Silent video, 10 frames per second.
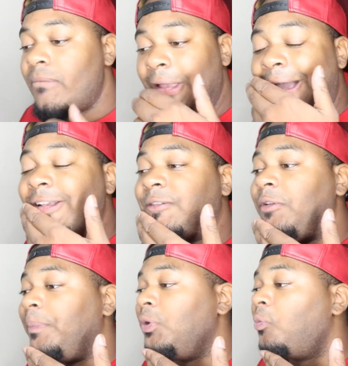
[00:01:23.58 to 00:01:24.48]
how he's
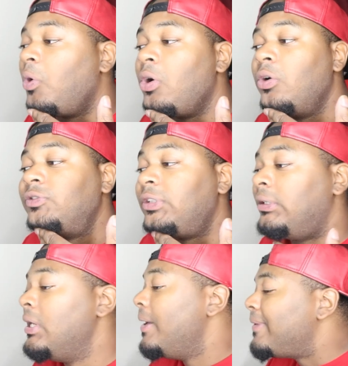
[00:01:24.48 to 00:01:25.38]
flipping the words
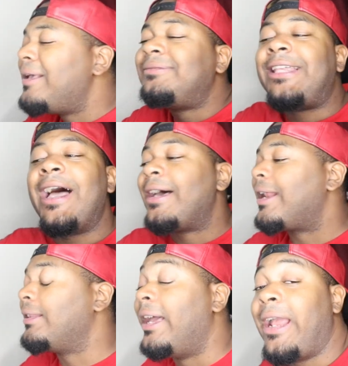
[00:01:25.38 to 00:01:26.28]
and da, da,
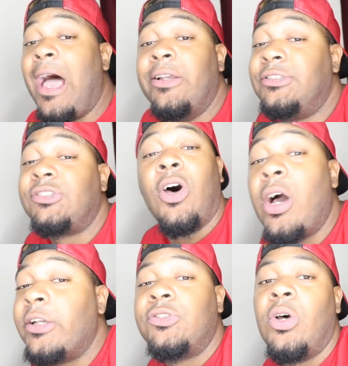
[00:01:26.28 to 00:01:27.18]
da, like how he's
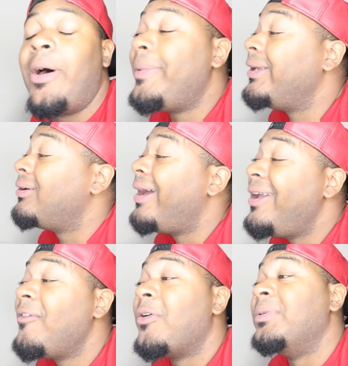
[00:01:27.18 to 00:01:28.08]
talking to him. I'm like, yo,
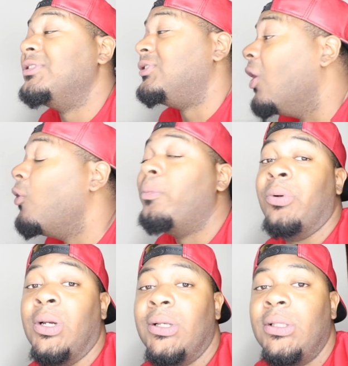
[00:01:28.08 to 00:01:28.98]
Aye Verb is dope,
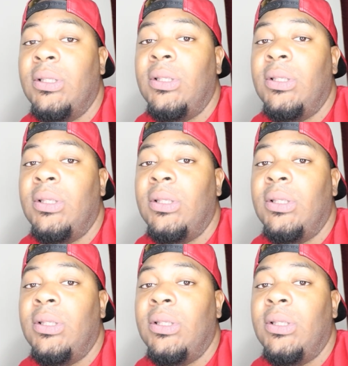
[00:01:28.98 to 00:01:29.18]
bro.